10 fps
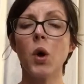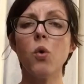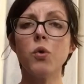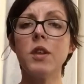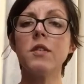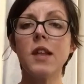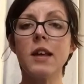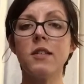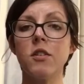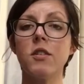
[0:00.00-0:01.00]
All these
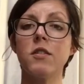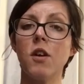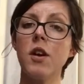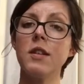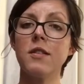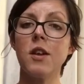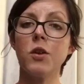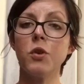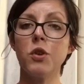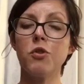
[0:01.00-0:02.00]
things are just signs that
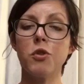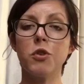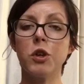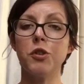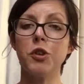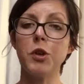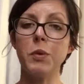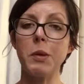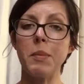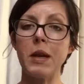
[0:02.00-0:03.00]
your uterus could do
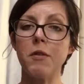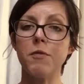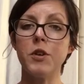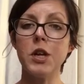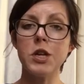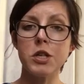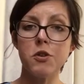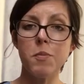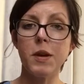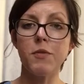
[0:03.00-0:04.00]
with a bit of nurture,
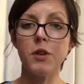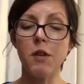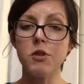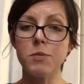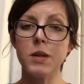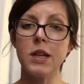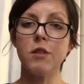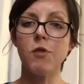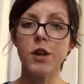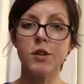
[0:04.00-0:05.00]
a bit of nourishment in
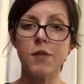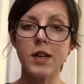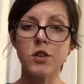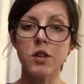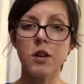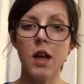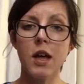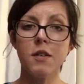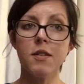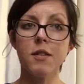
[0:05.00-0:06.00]
the right direction,
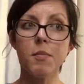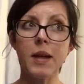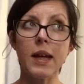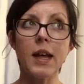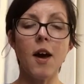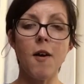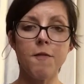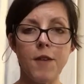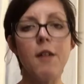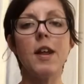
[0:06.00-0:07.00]
just to be her
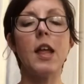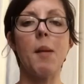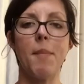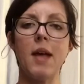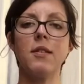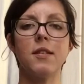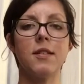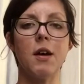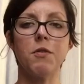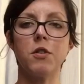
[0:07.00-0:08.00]
very best
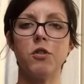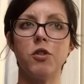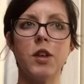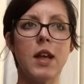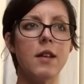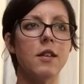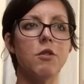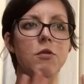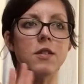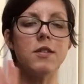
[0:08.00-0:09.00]
self, so she is
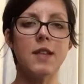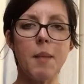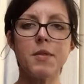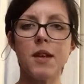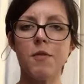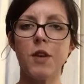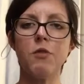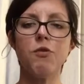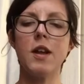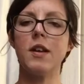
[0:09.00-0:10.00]
as receptive
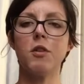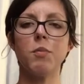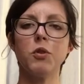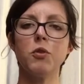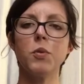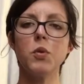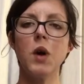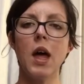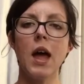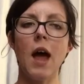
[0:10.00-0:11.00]
and ready as possible,
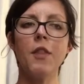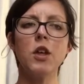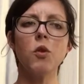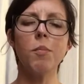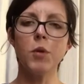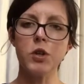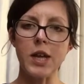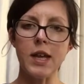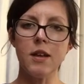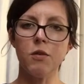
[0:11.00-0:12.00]
and that your
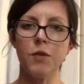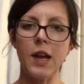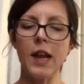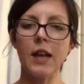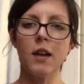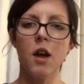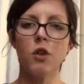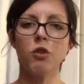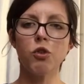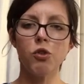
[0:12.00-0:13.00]
body is feeling
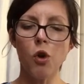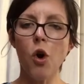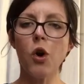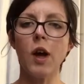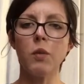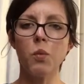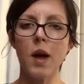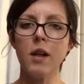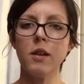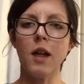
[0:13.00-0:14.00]
strong and
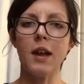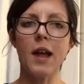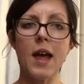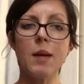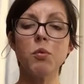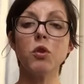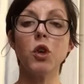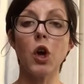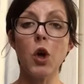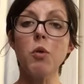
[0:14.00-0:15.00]
well and able to
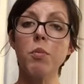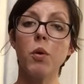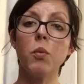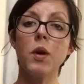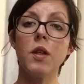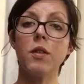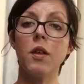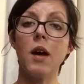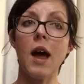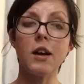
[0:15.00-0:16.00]
cope with
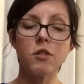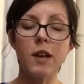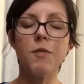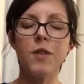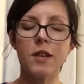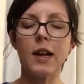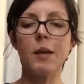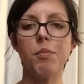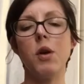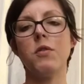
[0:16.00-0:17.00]
actually physically
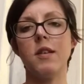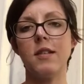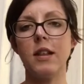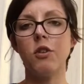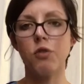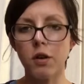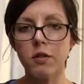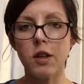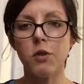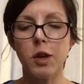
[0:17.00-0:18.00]
processing the drugs
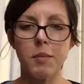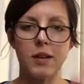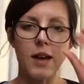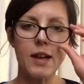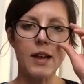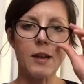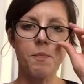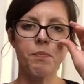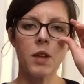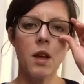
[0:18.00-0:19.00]
that you're going to be taking.
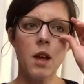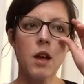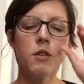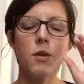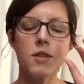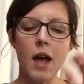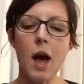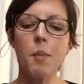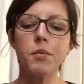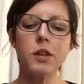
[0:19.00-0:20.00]
So it's
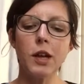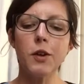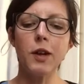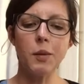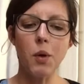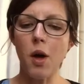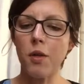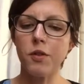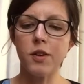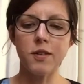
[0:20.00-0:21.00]
absolutely
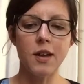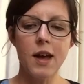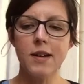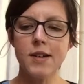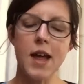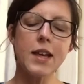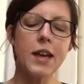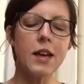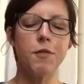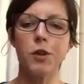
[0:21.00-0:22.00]
worth just
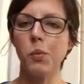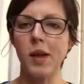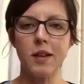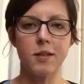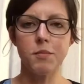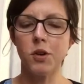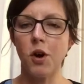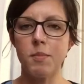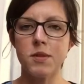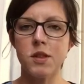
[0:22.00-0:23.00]
taking a few weeks
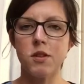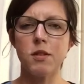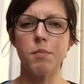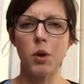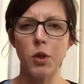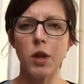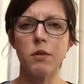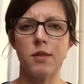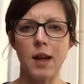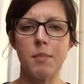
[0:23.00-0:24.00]
sometimes just to put those
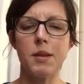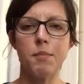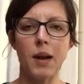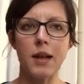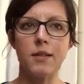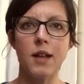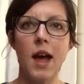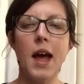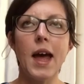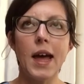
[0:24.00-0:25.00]
steps in place,
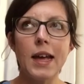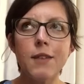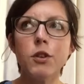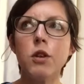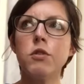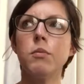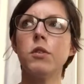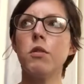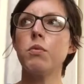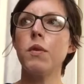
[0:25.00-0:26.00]
even though
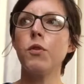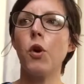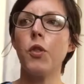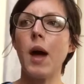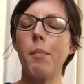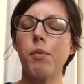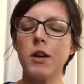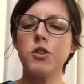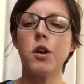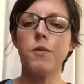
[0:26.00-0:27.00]
sometimes we've got that
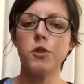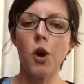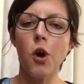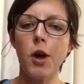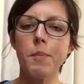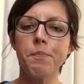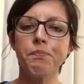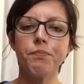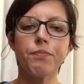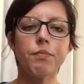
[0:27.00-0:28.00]
pressure of time
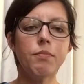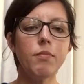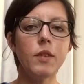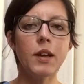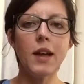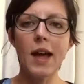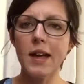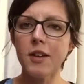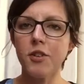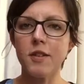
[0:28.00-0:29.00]
and
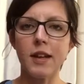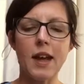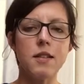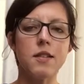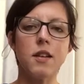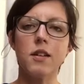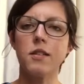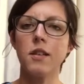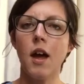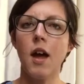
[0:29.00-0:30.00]
age is against us.